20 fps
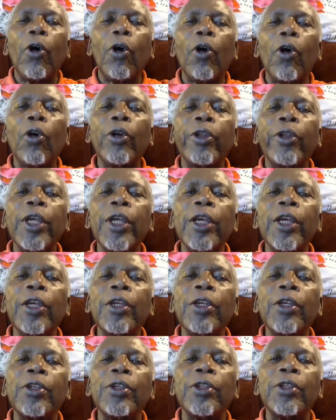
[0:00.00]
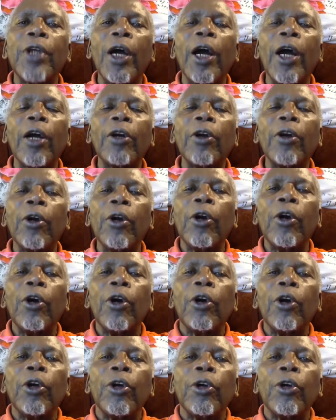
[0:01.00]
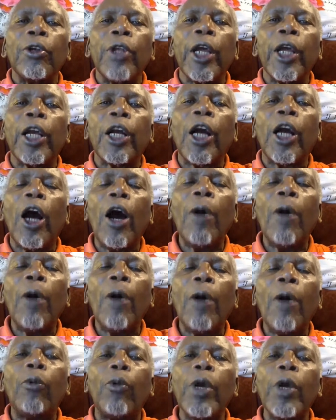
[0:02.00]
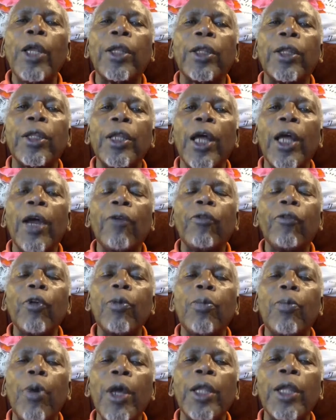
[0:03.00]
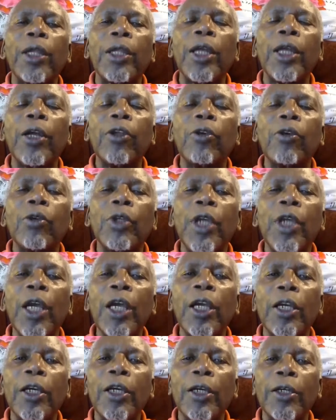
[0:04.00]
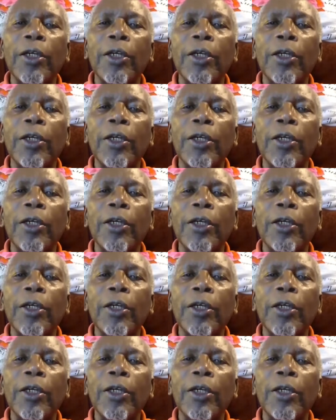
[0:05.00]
All these they come with every breath that you take.